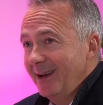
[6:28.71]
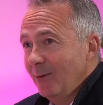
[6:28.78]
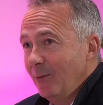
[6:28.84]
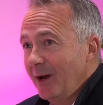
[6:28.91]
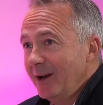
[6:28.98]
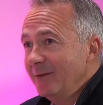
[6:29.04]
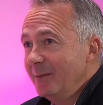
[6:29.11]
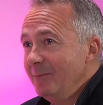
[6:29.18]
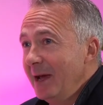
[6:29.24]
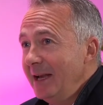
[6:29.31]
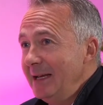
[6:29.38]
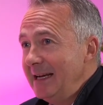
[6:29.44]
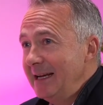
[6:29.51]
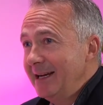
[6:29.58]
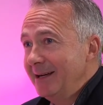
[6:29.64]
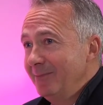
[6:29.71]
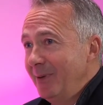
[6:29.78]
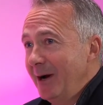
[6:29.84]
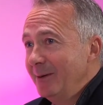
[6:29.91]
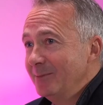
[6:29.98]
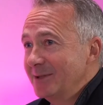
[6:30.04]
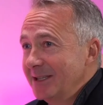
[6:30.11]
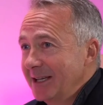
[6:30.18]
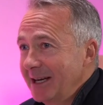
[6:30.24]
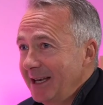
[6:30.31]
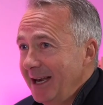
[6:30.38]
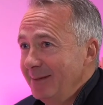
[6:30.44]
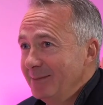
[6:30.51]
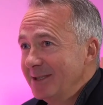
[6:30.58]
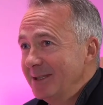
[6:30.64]
one of the many pubs that
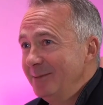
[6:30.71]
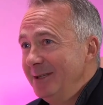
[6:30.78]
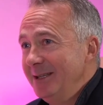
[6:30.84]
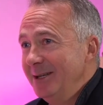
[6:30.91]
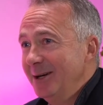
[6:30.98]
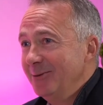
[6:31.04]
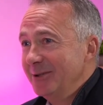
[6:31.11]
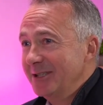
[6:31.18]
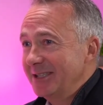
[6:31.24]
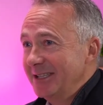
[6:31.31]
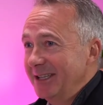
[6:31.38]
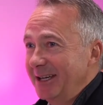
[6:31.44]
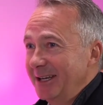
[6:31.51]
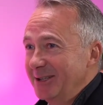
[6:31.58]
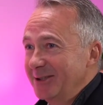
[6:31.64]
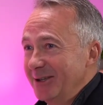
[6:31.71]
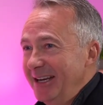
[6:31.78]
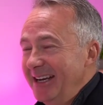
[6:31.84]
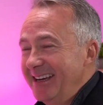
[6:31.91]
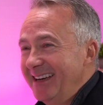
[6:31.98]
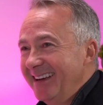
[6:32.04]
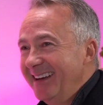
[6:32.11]
claims to be the oldest in the country.